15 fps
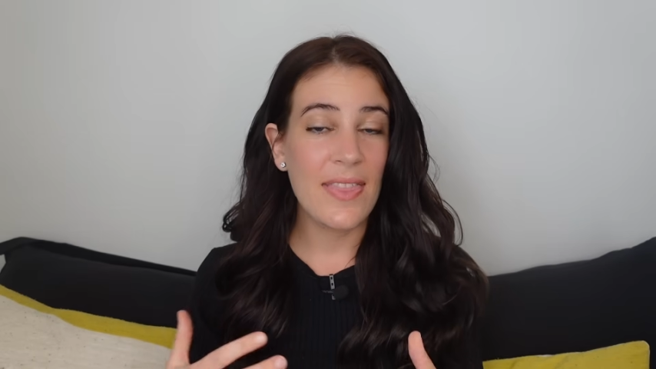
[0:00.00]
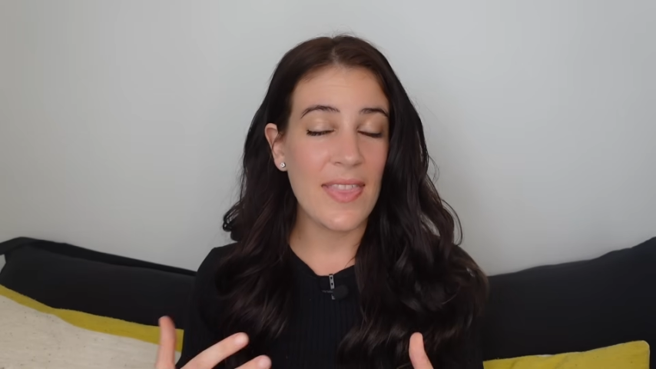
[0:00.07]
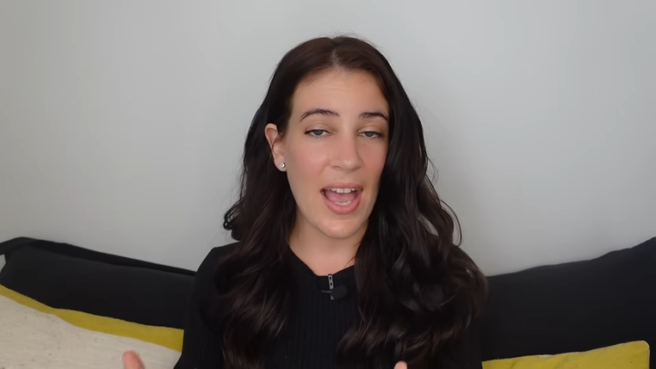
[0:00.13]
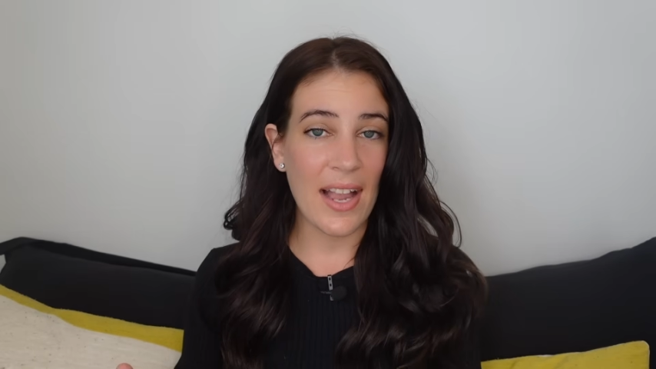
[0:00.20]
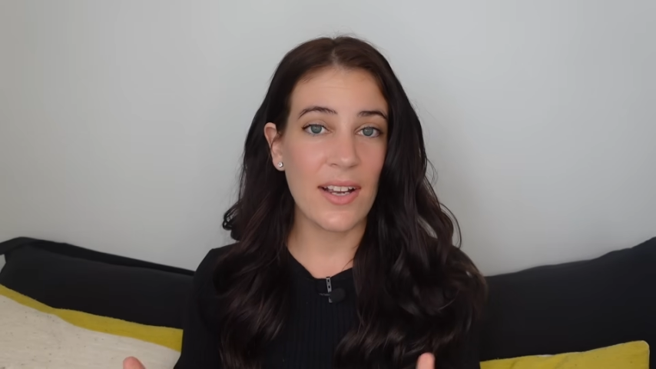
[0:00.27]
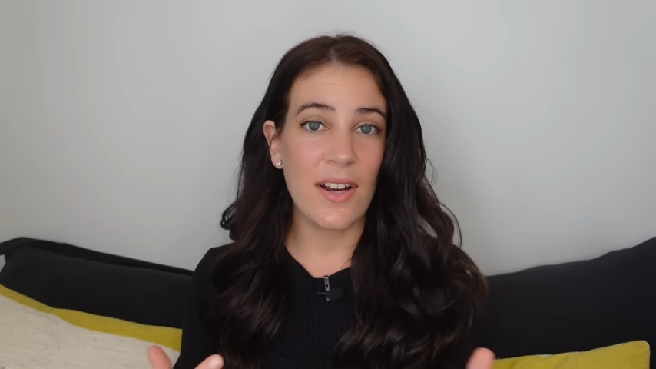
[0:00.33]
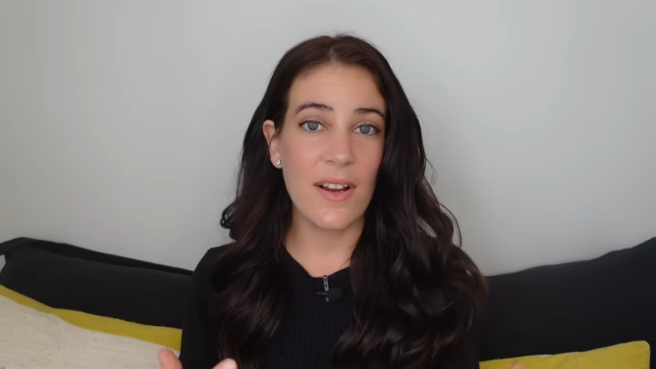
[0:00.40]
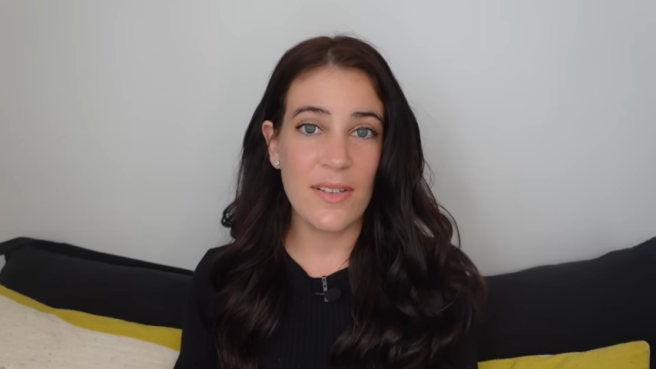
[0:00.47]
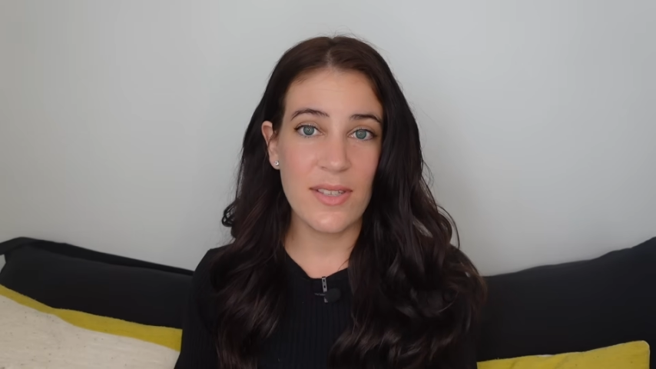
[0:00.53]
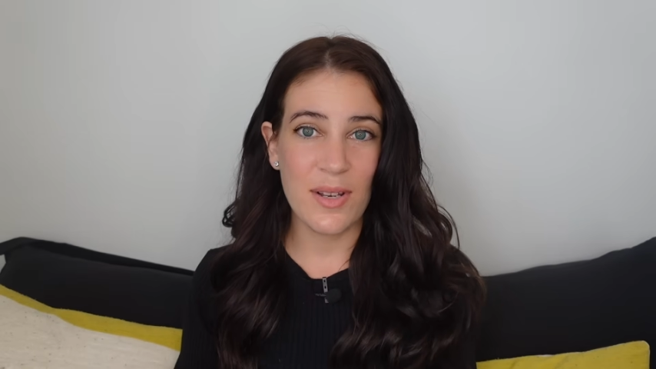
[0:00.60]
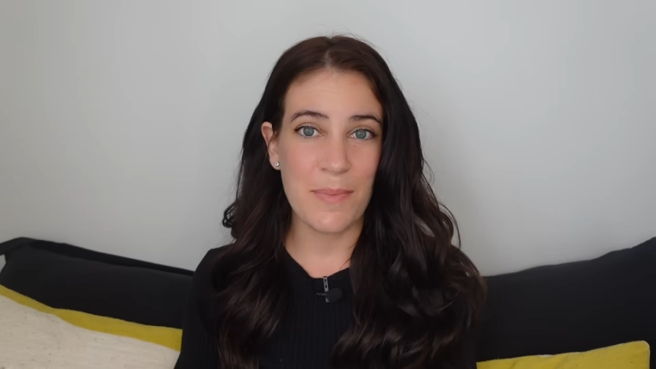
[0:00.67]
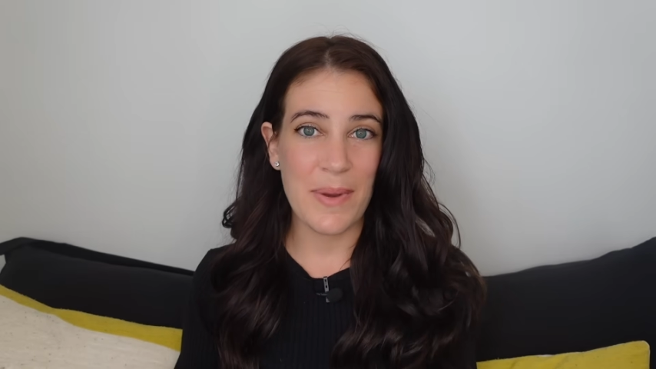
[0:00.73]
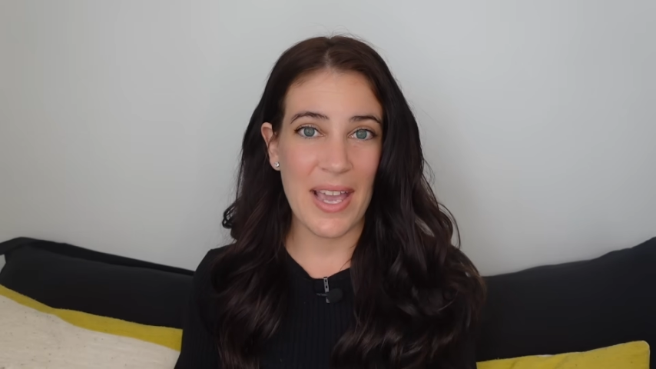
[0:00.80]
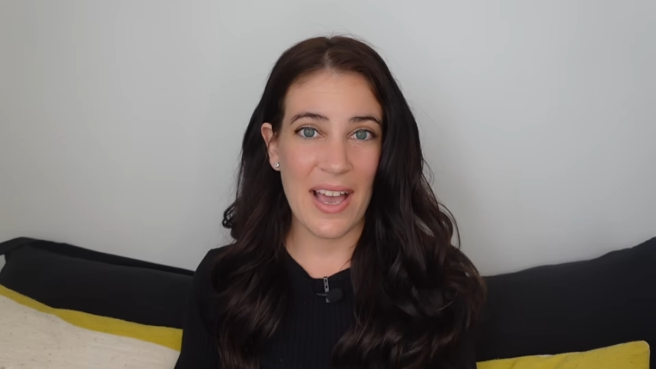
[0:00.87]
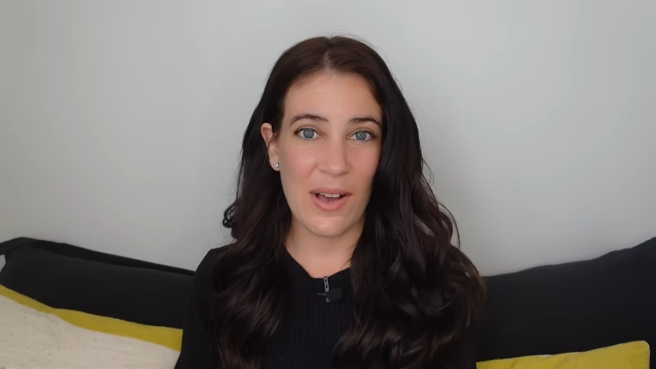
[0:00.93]
that could also
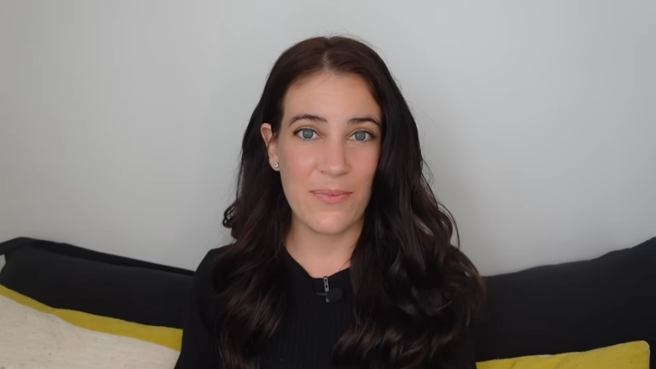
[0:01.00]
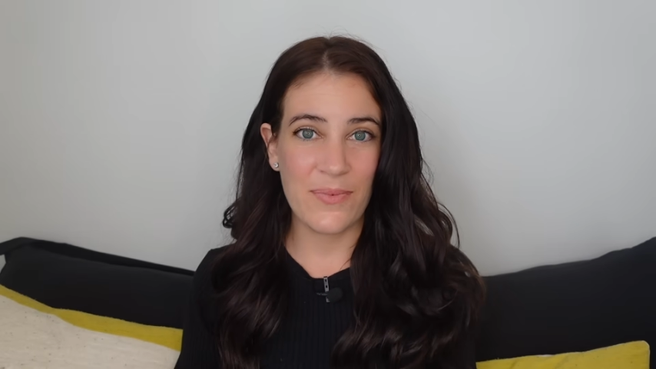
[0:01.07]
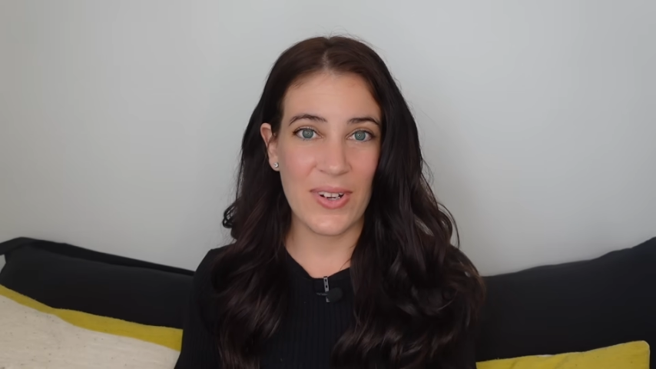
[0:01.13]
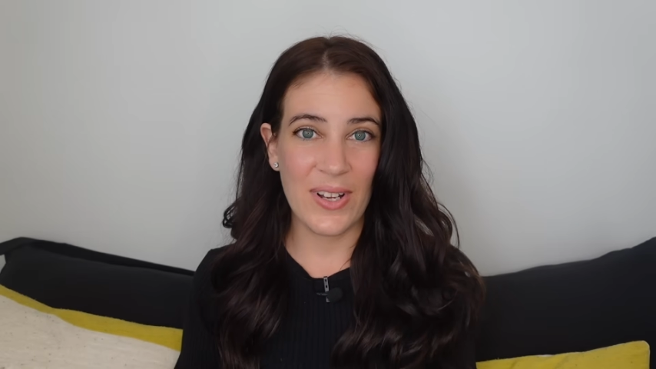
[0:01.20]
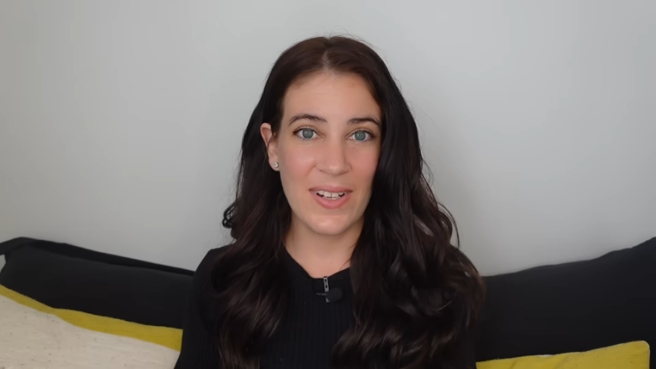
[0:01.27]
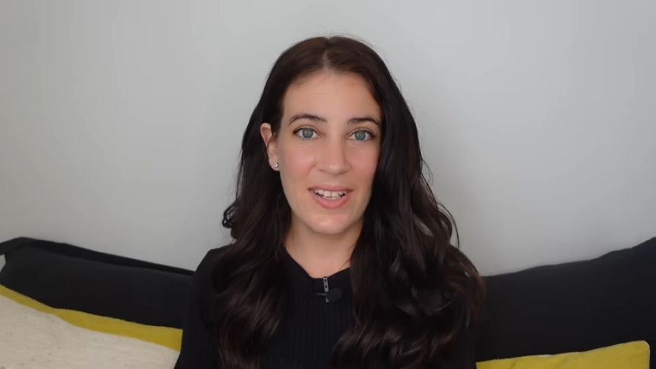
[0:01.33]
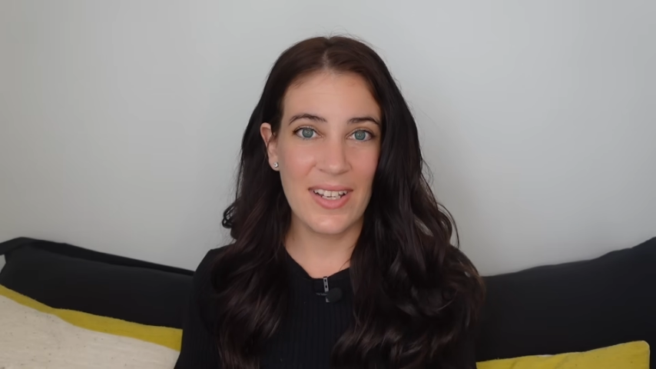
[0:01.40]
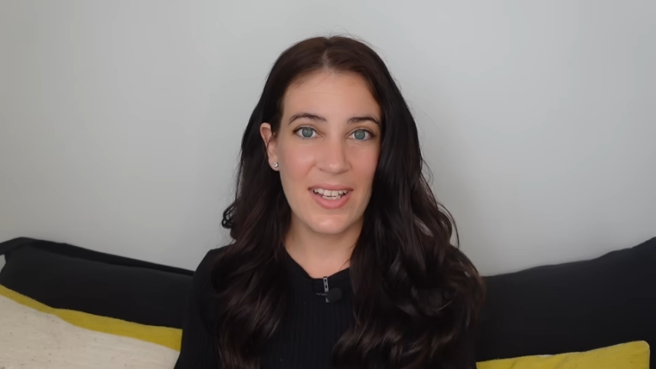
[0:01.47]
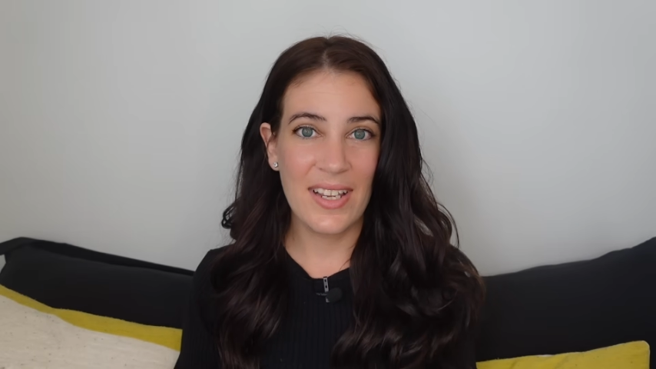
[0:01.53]
be helpful.